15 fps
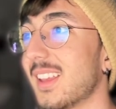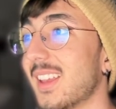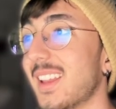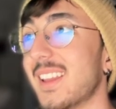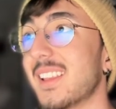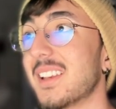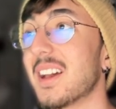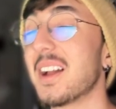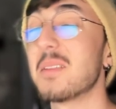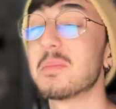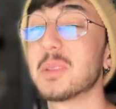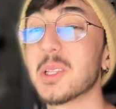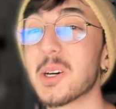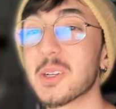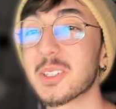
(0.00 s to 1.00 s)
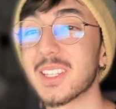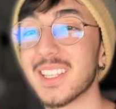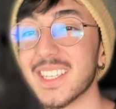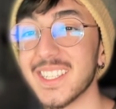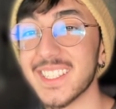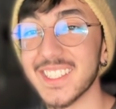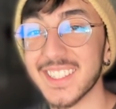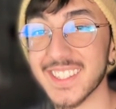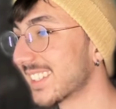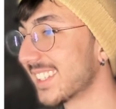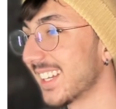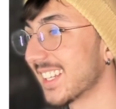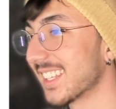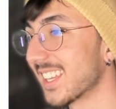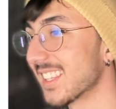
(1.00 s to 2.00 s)
And I'm logged in.
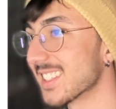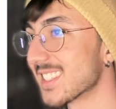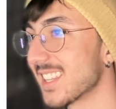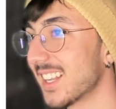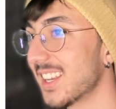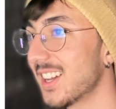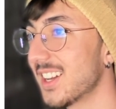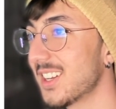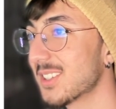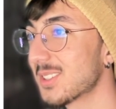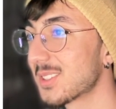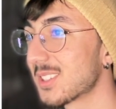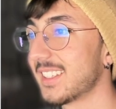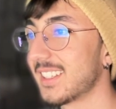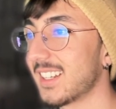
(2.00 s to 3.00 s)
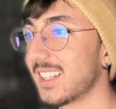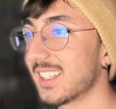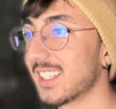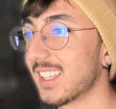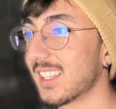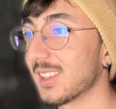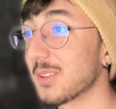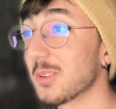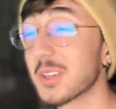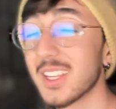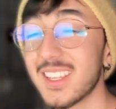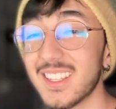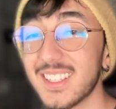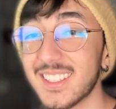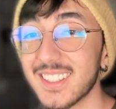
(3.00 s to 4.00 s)
I can sign out. I can log
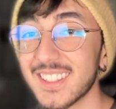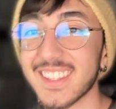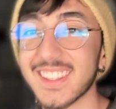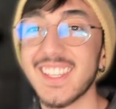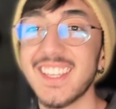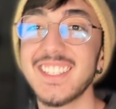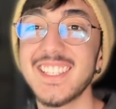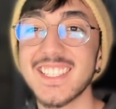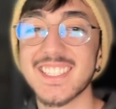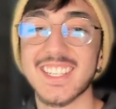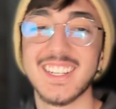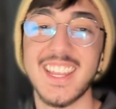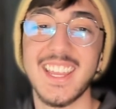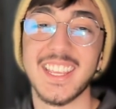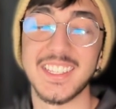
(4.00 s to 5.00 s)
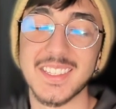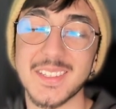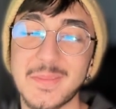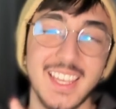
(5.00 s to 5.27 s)
in. That is great.